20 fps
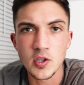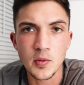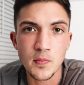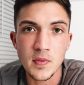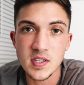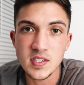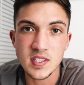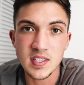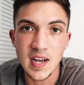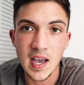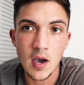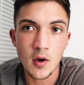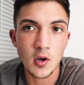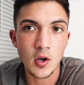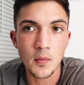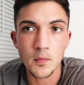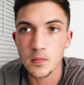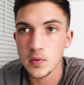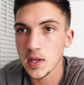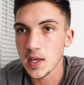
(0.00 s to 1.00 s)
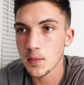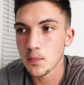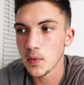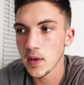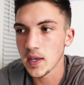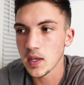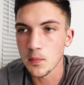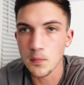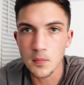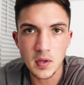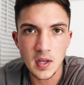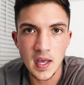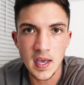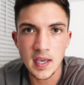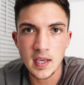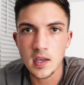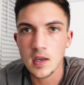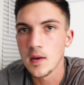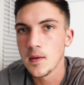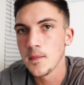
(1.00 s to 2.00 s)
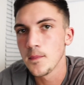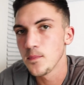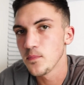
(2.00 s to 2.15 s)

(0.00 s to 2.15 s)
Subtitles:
You're missing out on blank, blank, and blank.